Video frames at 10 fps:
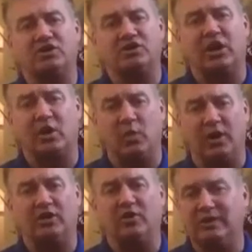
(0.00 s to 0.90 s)
share
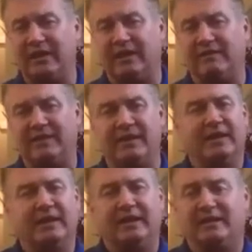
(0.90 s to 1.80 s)
where you live
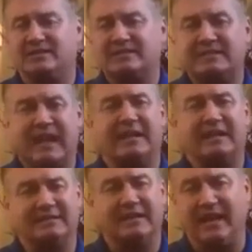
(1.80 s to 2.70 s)
is
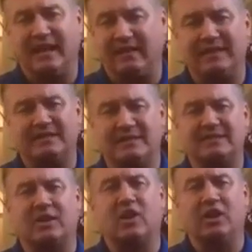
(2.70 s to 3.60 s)
second to none. This
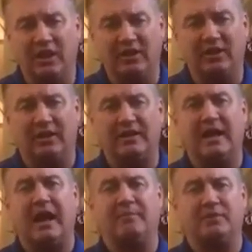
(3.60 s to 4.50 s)
is clearly the
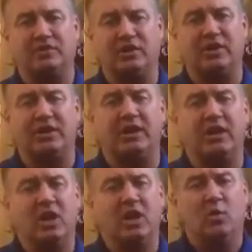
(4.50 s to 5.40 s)

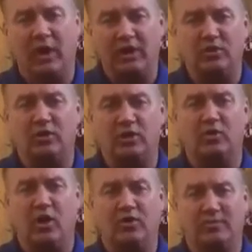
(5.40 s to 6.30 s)
opportunity where you can
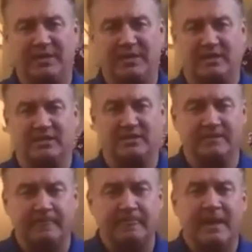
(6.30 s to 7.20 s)
grow the
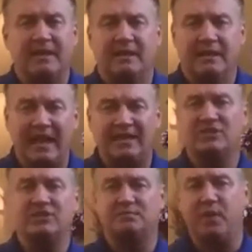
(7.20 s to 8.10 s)
business. Next
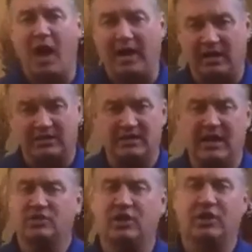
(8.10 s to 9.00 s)
is products, and
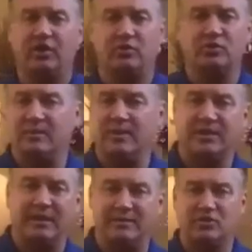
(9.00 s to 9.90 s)
I took you through some of the
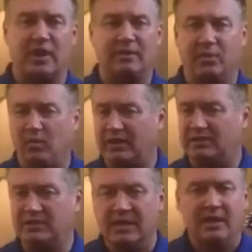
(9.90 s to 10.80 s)
demonstratable
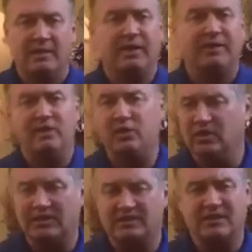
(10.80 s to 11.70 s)
ones, but if you
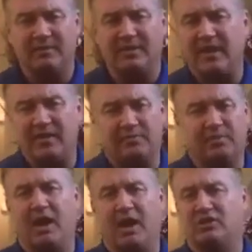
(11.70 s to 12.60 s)
look at some of the other
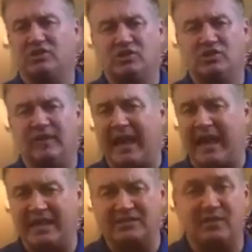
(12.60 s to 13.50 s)
products Juuva
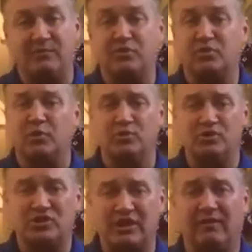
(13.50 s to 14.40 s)
has, from True
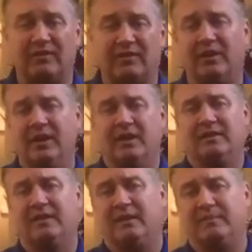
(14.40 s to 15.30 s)
Silver,
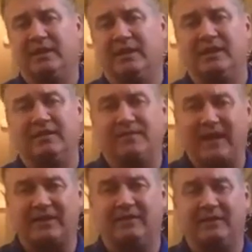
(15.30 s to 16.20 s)
the ability
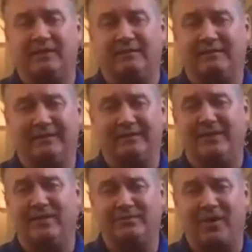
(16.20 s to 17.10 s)

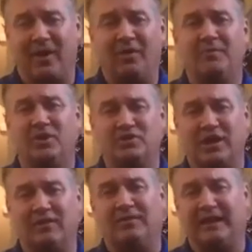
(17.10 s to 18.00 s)
to arm
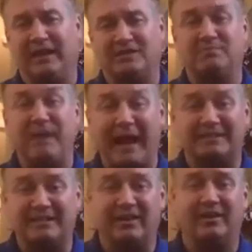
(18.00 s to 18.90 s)
yourself against
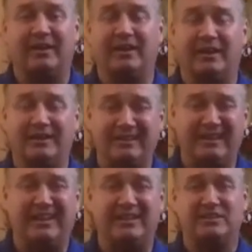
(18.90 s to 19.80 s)
bacteria,
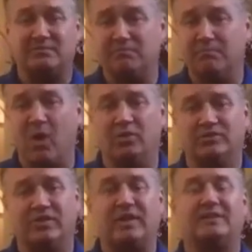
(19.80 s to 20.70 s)
yeast,
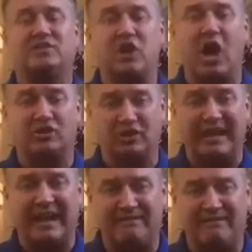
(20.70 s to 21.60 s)
molds, the things a doctor
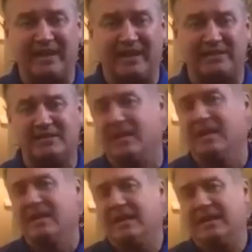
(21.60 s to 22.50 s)
can't fix,
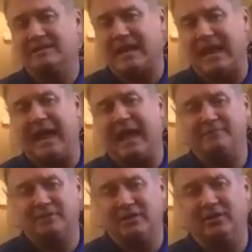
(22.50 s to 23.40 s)
is
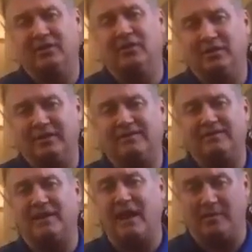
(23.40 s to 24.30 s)
absolutely
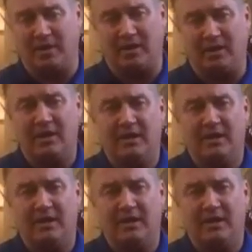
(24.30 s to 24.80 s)
phenomenal.